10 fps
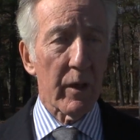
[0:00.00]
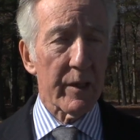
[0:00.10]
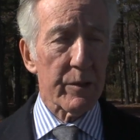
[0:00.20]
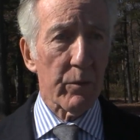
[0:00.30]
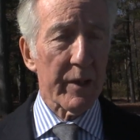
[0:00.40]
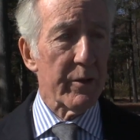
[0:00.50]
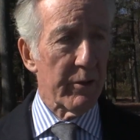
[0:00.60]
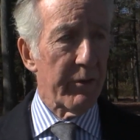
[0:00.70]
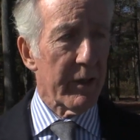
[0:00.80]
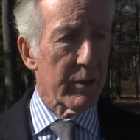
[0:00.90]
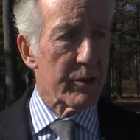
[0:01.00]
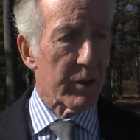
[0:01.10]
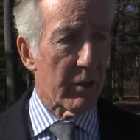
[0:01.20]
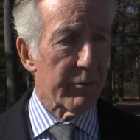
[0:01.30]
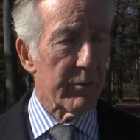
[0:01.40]
has a right to defend
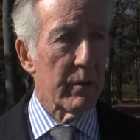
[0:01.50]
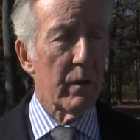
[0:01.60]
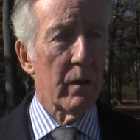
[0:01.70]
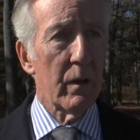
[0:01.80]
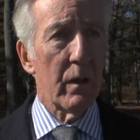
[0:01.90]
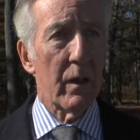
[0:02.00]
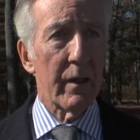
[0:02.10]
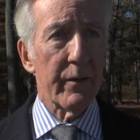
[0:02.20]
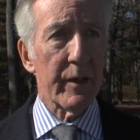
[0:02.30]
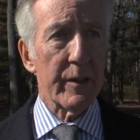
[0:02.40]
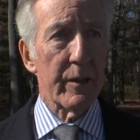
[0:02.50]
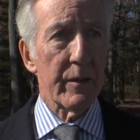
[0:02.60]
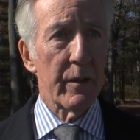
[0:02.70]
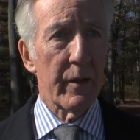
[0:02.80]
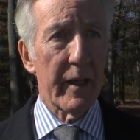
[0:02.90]
itself. I think
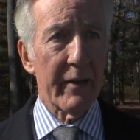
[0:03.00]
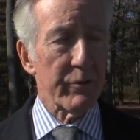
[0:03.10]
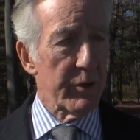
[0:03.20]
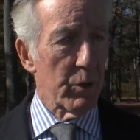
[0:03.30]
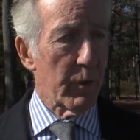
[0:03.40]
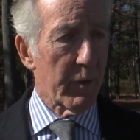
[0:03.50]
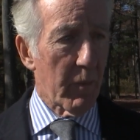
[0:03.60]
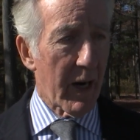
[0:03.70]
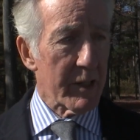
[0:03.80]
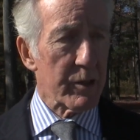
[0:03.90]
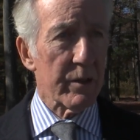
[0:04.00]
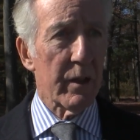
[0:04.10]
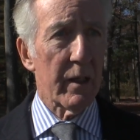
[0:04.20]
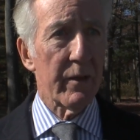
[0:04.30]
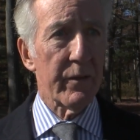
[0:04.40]
that uh, they have to deal with Hamas,
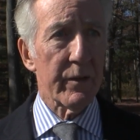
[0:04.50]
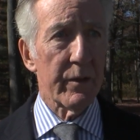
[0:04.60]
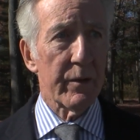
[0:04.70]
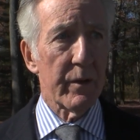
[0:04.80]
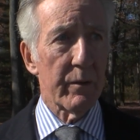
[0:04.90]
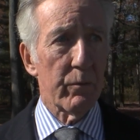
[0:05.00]
and I think that